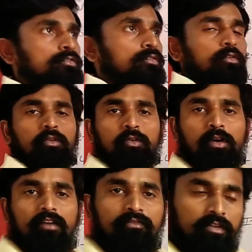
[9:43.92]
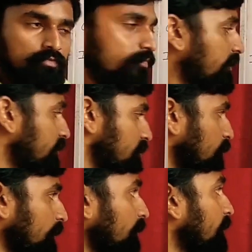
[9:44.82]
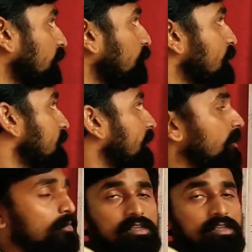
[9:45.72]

So good afternoon friends, welcome back to French Academy